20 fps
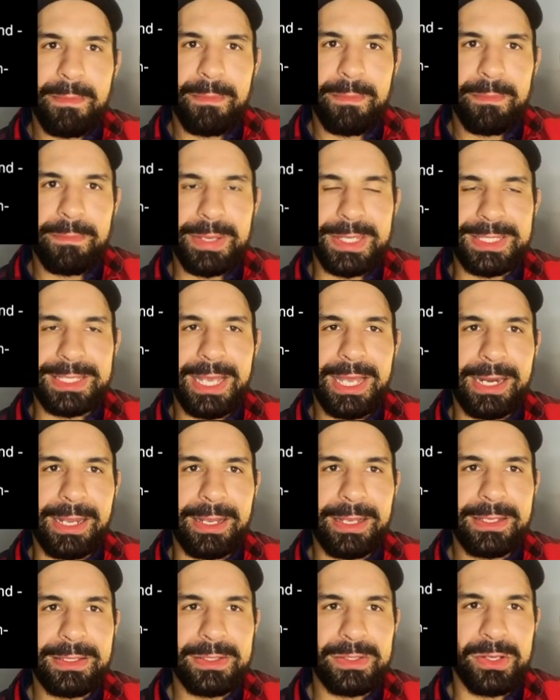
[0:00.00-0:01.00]

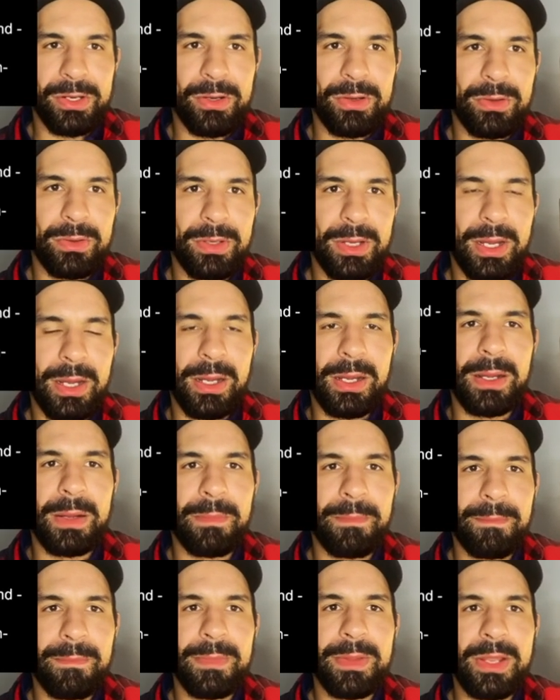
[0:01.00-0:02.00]
Pezzetta. So
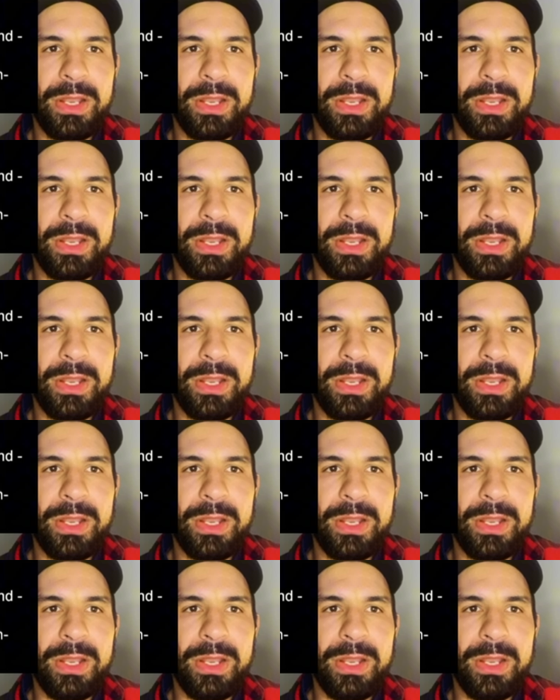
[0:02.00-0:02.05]
um,